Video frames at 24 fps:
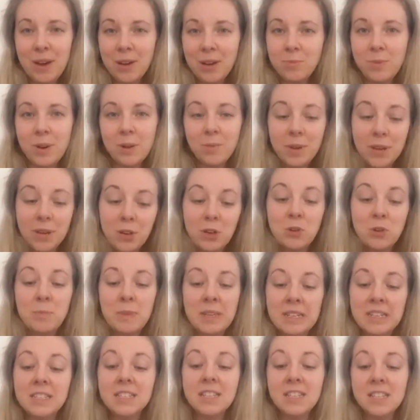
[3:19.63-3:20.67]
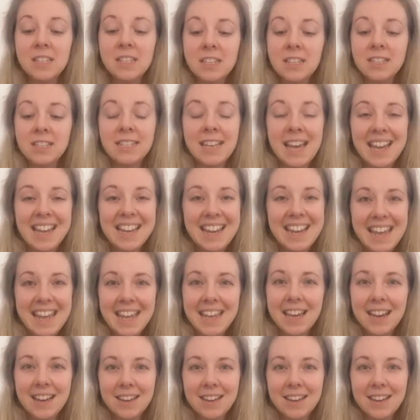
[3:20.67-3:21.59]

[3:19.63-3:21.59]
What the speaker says: And when we come into the technique,